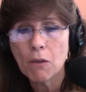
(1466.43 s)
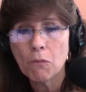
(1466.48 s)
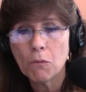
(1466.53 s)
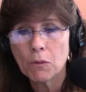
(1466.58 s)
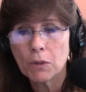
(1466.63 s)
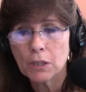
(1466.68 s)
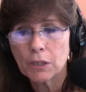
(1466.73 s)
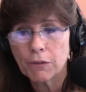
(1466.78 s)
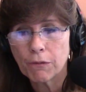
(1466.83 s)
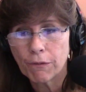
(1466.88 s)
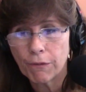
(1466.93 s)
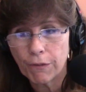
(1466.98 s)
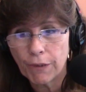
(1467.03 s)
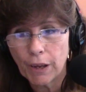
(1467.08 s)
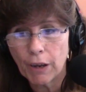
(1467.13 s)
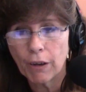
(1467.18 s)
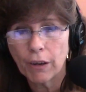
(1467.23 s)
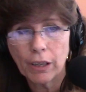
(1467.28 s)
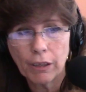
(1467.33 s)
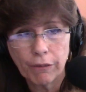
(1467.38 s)
was
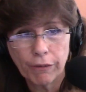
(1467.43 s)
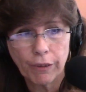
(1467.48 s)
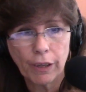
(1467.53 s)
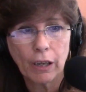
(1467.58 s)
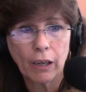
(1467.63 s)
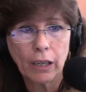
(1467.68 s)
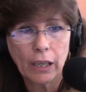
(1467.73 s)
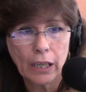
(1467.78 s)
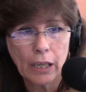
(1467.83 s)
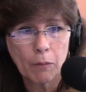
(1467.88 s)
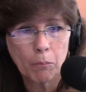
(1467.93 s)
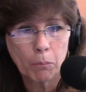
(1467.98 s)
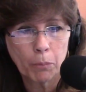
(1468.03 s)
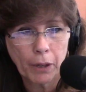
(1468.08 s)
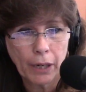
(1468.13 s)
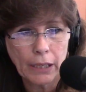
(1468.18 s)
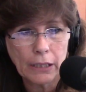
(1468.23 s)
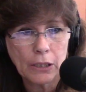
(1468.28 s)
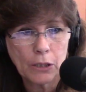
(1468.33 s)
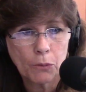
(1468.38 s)
very, very
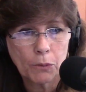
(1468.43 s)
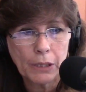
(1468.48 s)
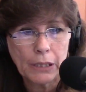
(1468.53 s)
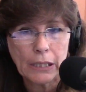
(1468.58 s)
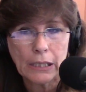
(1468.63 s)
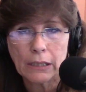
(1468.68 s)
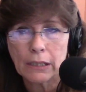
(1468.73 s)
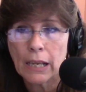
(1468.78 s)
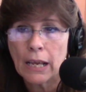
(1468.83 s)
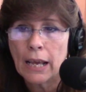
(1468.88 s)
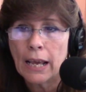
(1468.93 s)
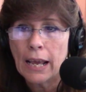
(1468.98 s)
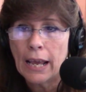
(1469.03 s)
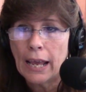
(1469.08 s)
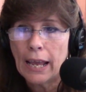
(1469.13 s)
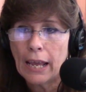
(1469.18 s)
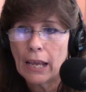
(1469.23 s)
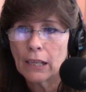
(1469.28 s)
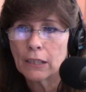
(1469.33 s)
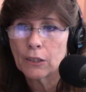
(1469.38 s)
impressed with this.
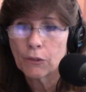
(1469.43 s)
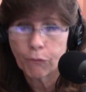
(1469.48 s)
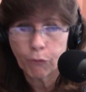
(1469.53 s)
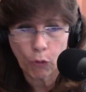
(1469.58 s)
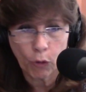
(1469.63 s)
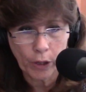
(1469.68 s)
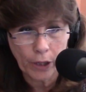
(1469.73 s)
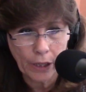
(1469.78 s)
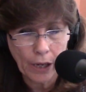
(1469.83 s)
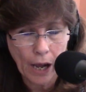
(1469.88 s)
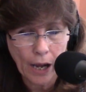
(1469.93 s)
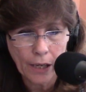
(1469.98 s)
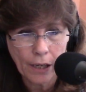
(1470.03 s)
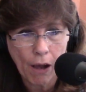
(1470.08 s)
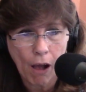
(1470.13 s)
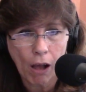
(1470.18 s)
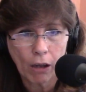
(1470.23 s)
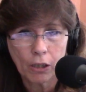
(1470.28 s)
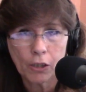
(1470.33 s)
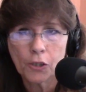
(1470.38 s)
It's
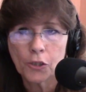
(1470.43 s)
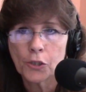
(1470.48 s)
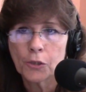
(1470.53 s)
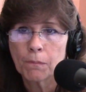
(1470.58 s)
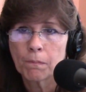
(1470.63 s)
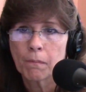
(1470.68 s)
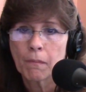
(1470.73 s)
$49.